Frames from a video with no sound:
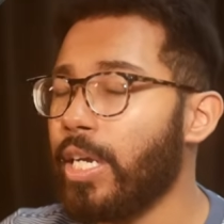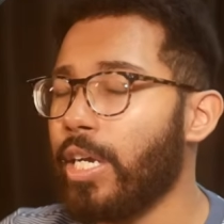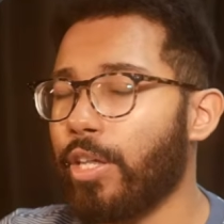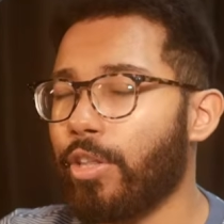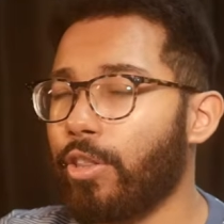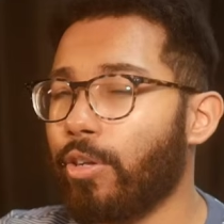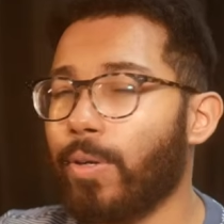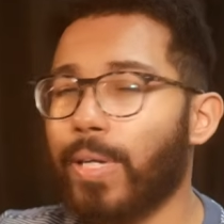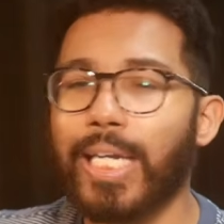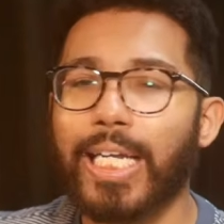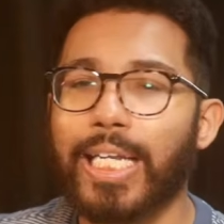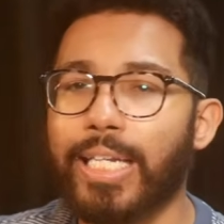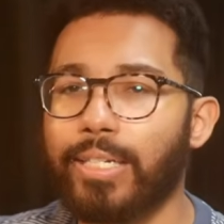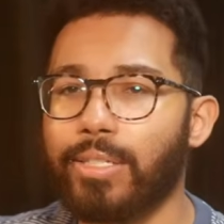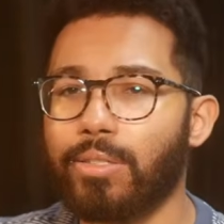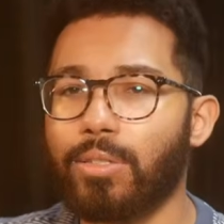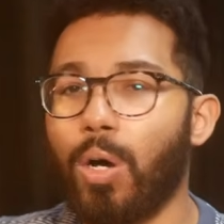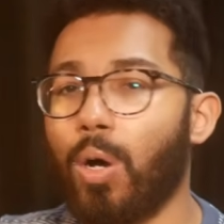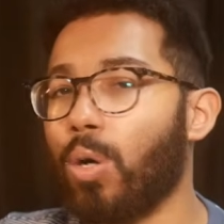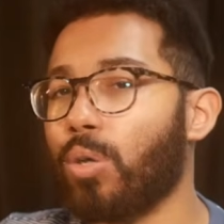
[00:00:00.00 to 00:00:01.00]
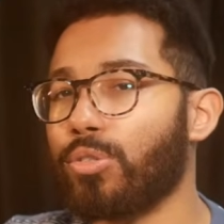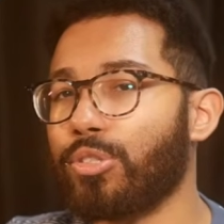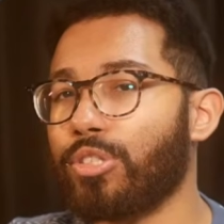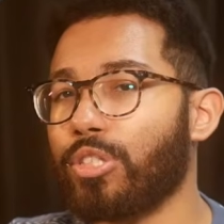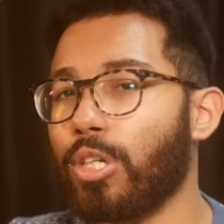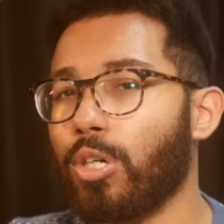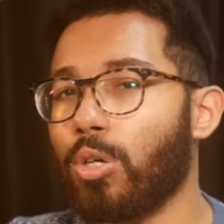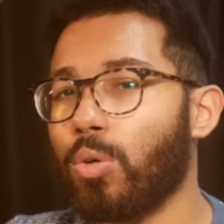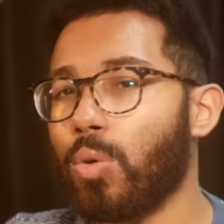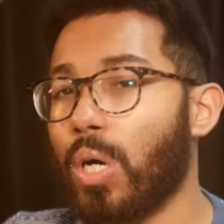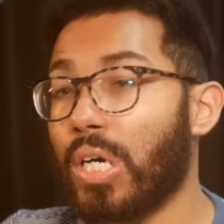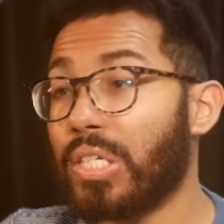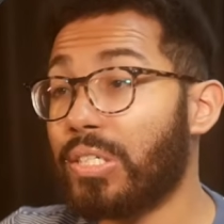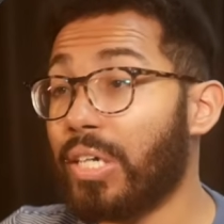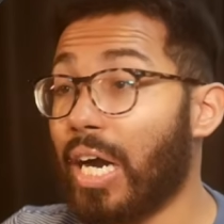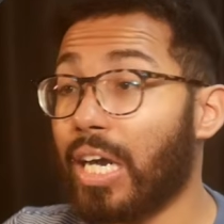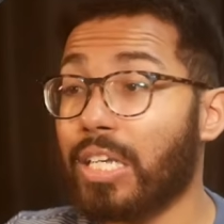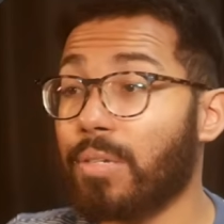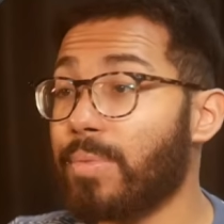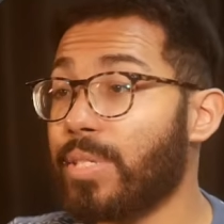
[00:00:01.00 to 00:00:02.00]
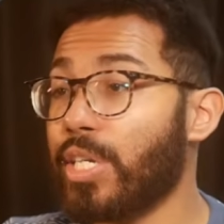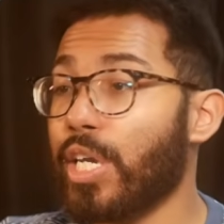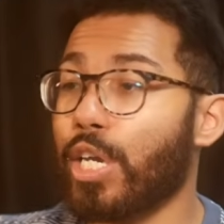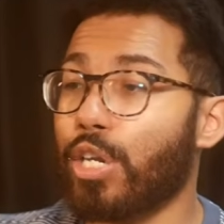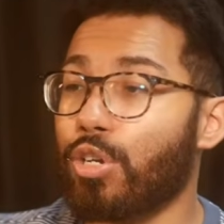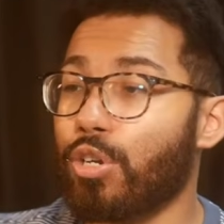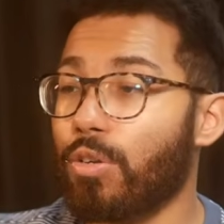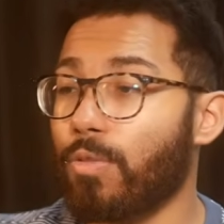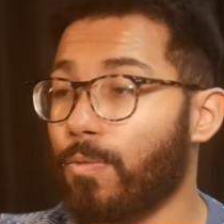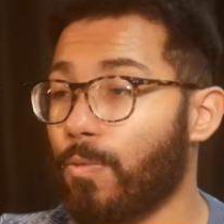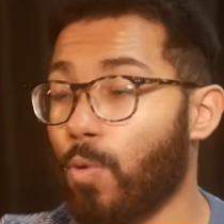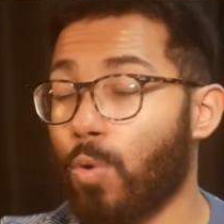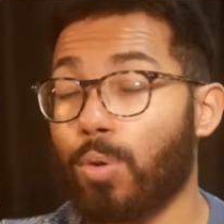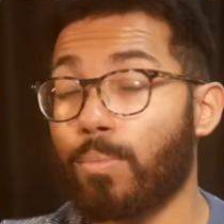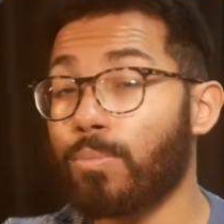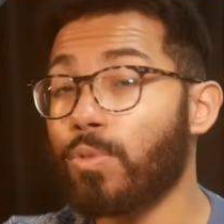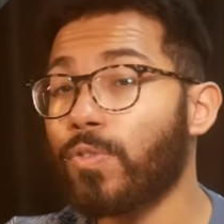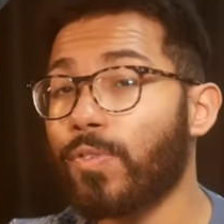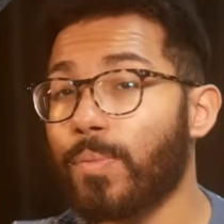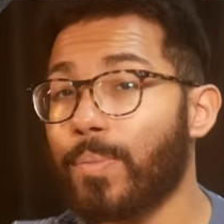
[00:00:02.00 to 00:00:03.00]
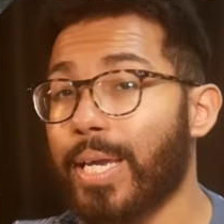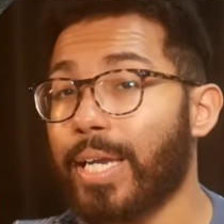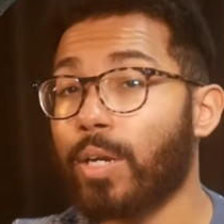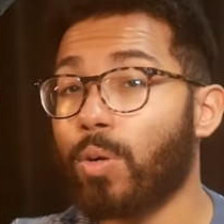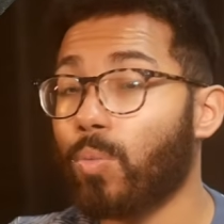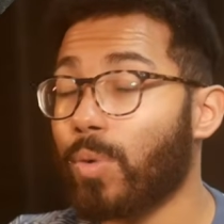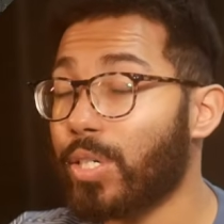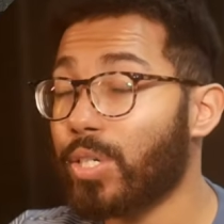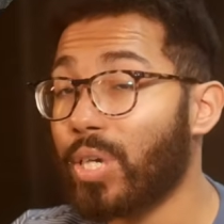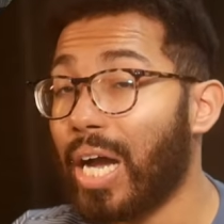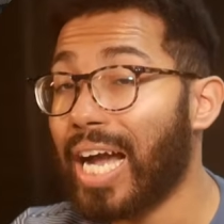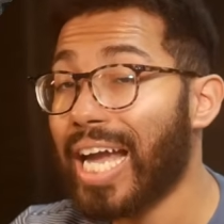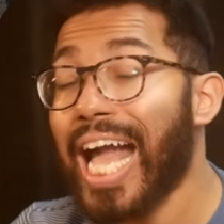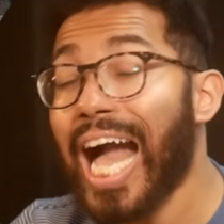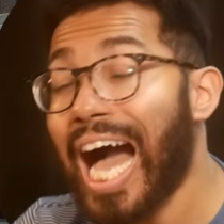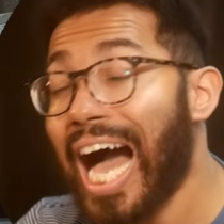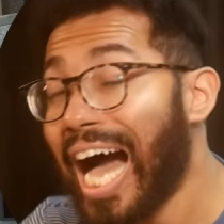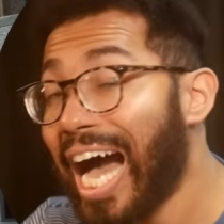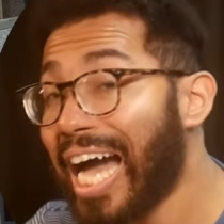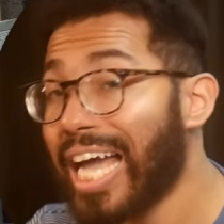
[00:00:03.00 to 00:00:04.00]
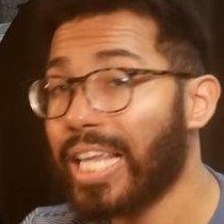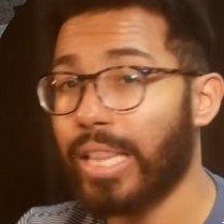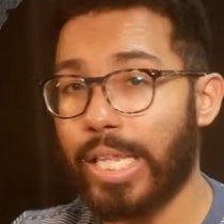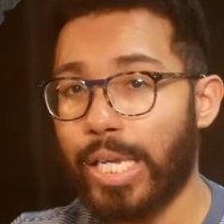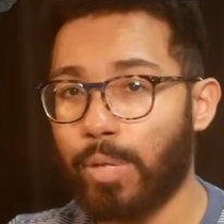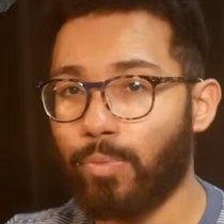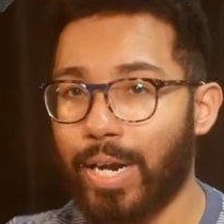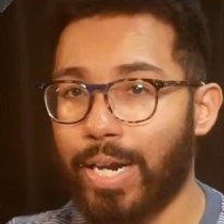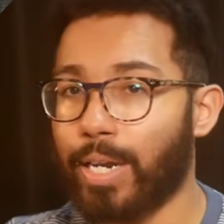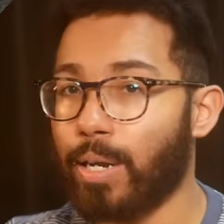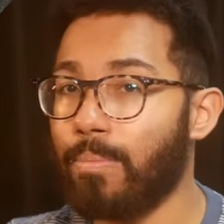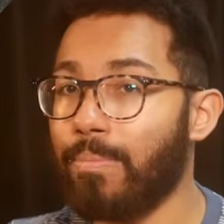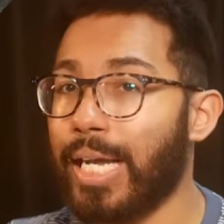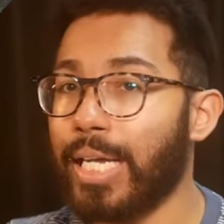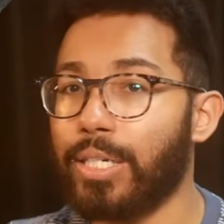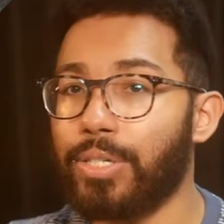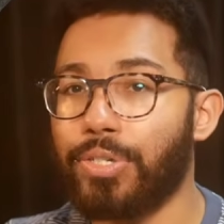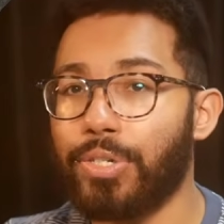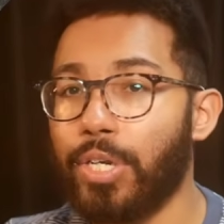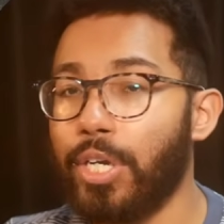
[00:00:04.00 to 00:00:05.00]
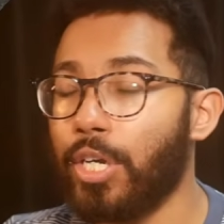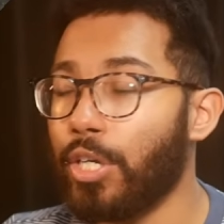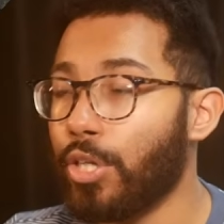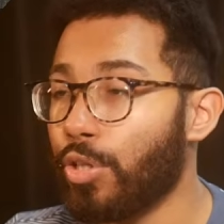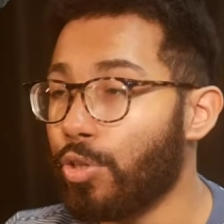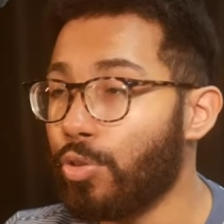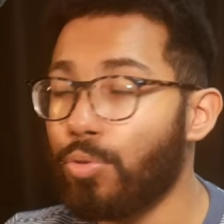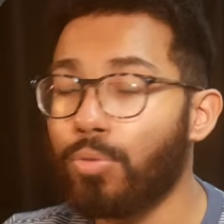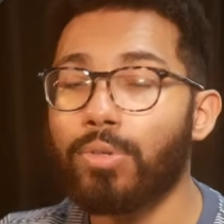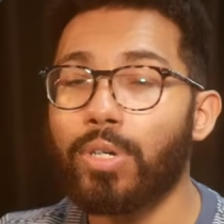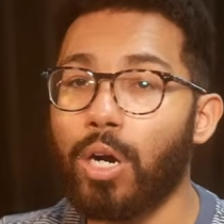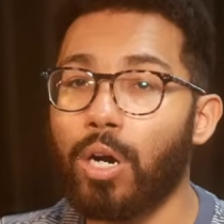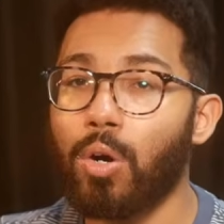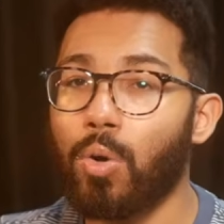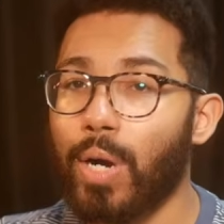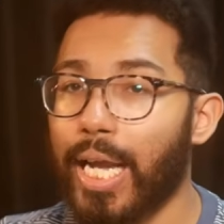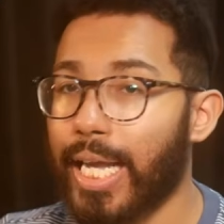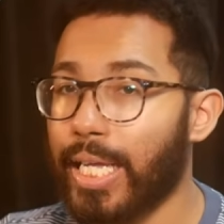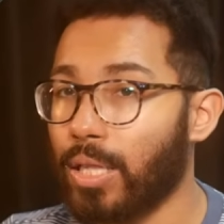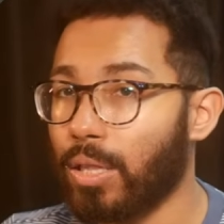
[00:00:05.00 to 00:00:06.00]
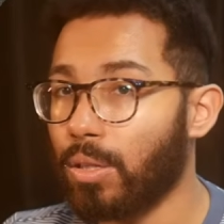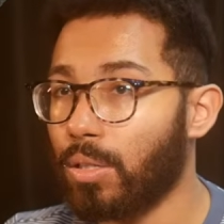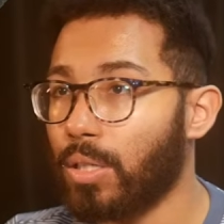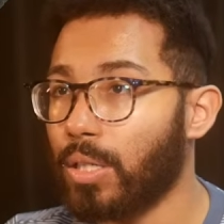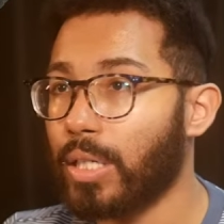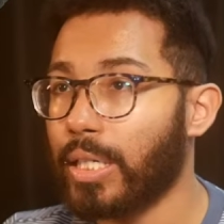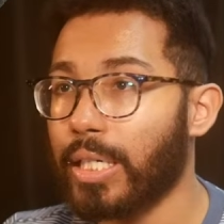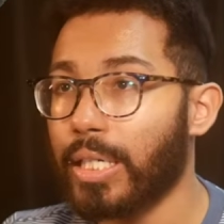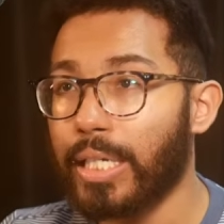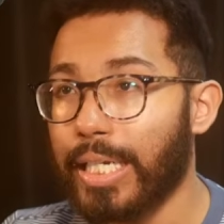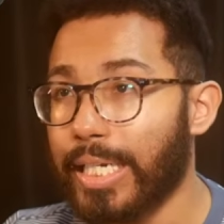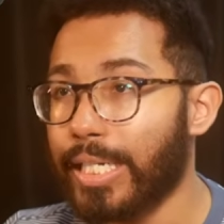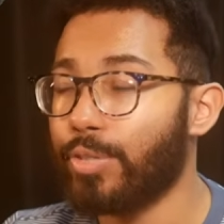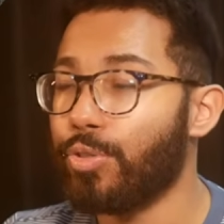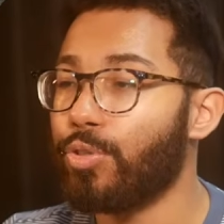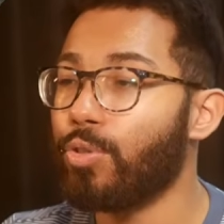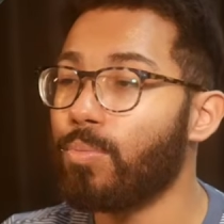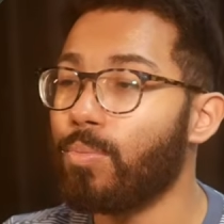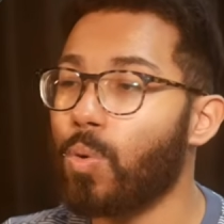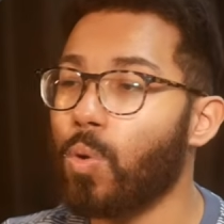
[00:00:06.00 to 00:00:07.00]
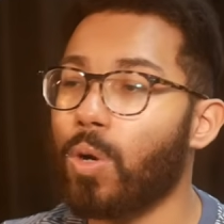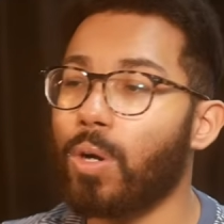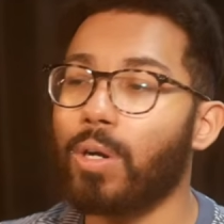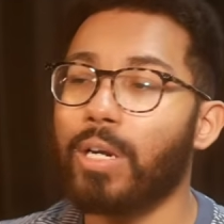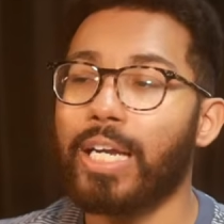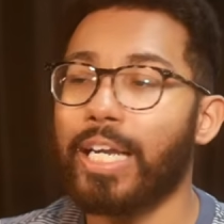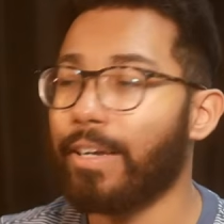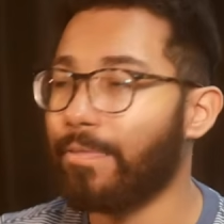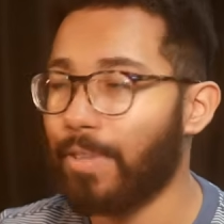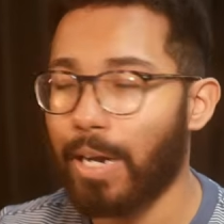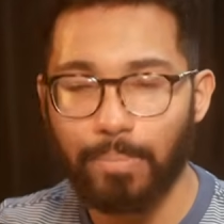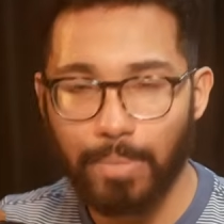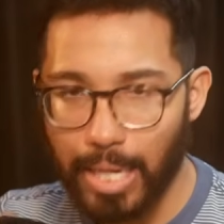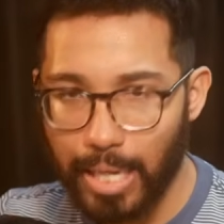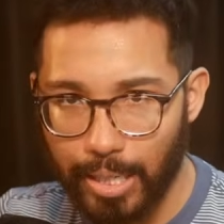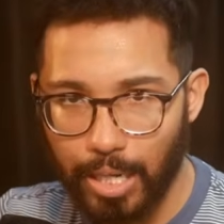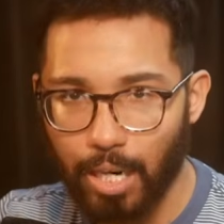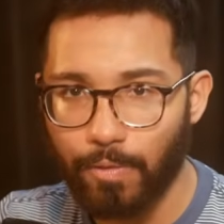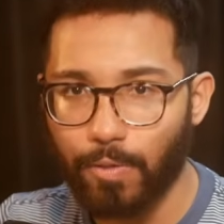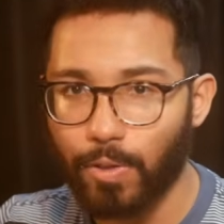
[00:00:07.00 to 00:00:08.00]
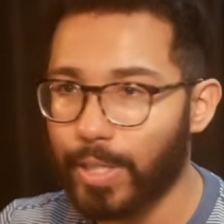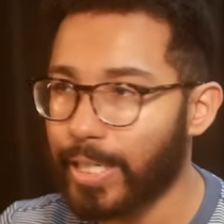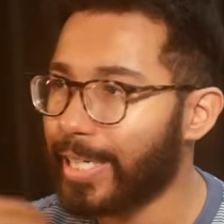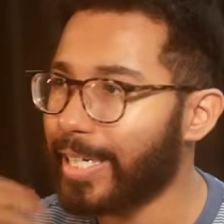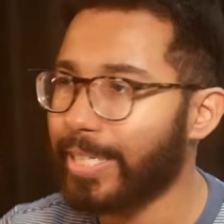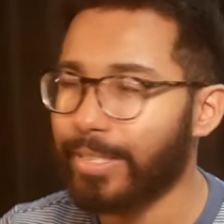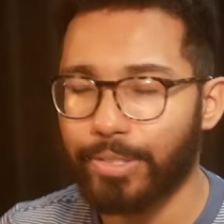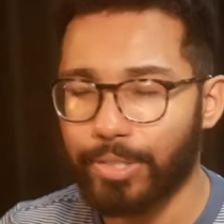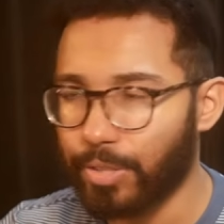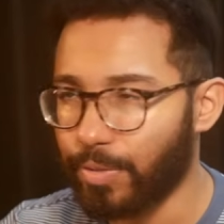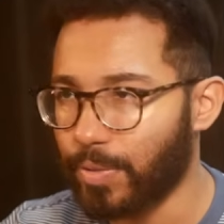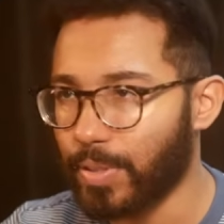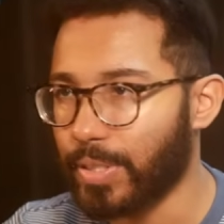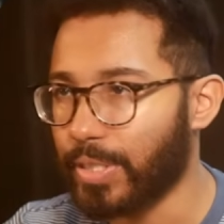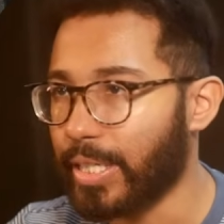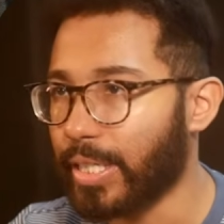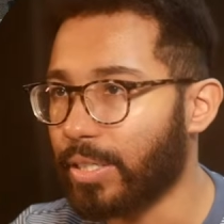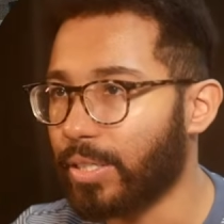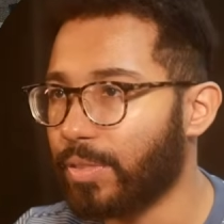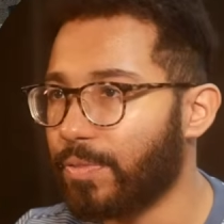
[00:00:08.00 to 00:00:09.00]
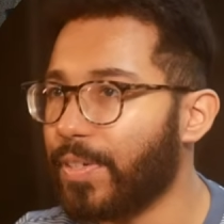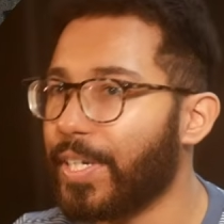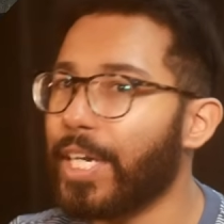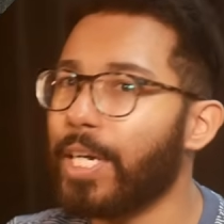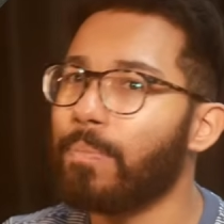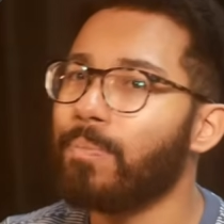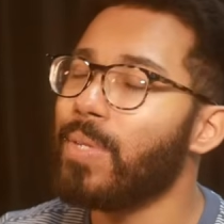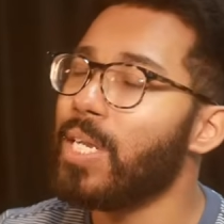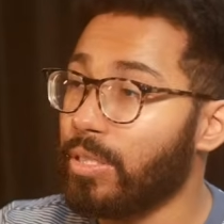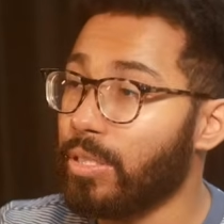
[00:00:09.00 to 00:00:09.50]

there is also documentation for Movie Maker, which I highly recommend you go and look into more if I'm not covering it just for the sake of this video.